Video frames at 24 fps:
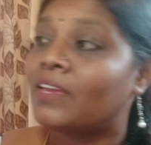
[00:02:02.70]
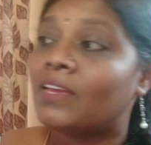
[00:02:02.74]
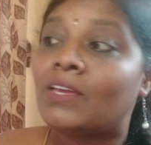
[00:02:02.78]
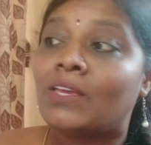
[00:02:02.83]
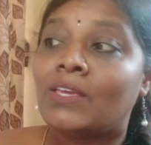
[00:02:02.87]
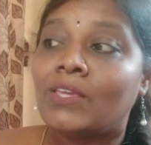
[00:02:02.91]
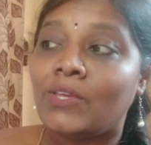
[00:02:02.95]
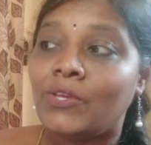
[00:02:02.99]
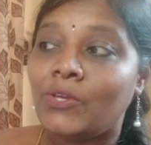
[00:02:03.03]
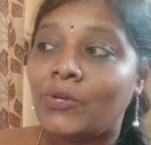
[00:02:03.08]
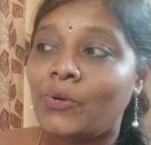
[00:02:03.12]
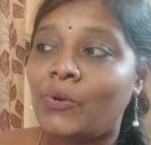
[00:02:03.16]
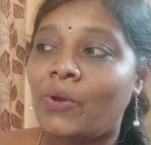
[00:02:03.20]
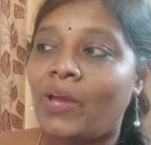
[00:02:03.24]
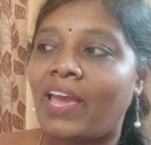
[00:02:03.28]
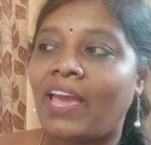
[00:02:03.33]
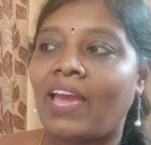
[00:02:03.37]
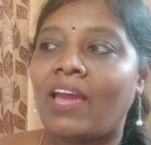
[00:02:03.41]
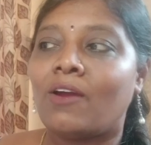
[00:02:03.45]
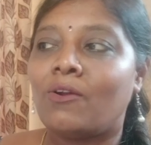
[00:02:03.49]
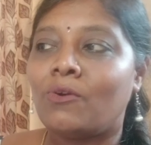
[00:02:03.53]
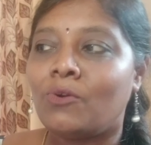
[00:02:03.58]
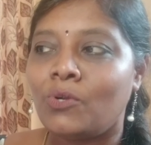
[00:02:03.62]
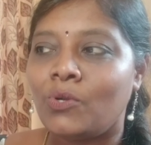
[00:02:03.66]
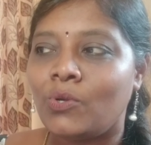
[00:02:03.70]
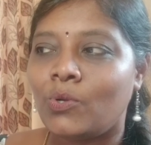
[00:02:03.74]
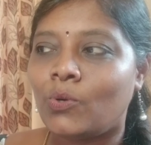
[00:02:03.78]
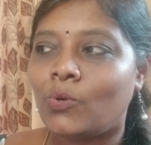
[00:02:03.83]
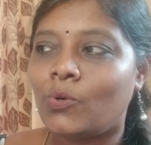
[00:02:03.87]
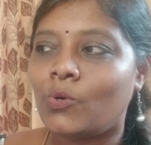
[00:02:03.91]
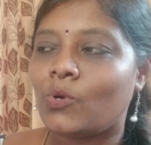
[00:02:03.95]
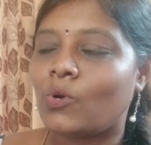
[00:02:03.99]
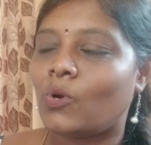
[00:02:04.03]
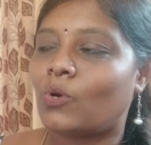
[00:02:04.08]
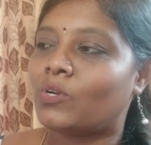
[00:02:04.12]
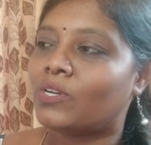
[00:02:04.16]
You have
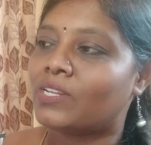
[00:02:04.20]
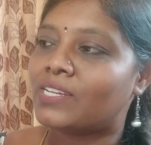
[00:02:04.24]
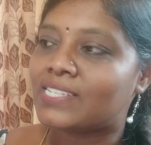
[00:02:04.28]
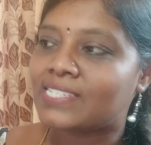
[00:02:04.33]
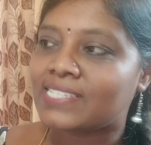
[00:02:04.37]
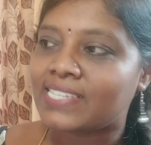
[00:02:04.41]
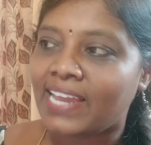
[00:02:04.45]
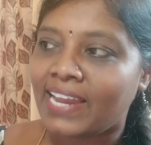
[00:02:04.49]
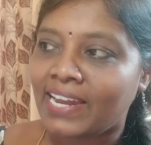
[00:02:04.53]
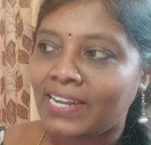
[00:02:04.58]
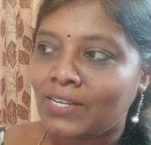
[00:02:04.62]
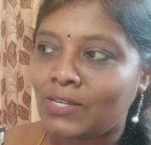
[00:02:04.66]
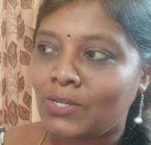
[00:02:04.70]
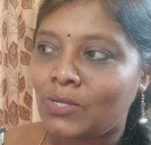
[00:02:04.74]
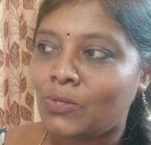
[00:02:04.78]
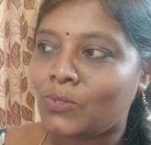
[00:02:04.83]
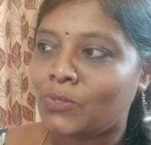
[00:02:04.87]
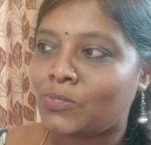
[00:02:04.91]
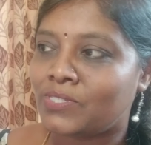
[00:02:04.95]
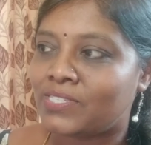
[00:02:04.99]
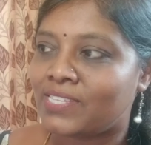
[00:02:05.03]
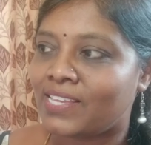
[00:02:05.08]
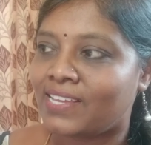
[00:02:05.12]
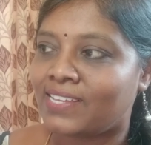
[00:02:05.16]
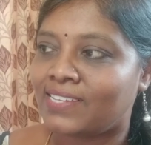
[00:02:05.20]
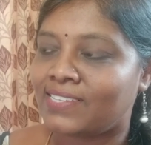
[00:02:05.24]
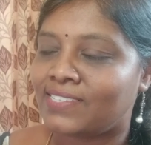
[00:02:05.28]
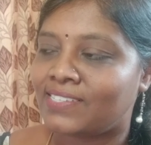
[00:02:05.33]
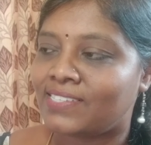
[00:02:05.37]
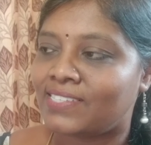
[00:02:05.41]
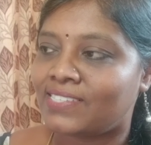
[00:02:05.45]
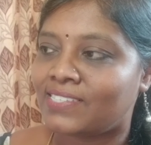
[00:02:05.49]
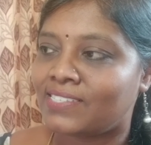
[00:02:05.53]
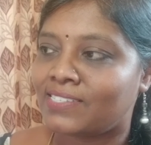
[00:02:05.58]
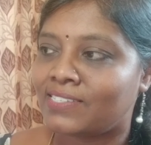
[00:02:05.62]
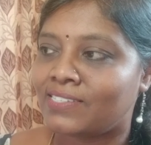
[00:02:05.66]
2 daughters and 2
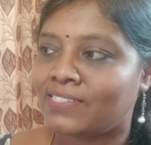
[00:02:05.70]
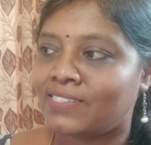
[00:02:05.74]
sons.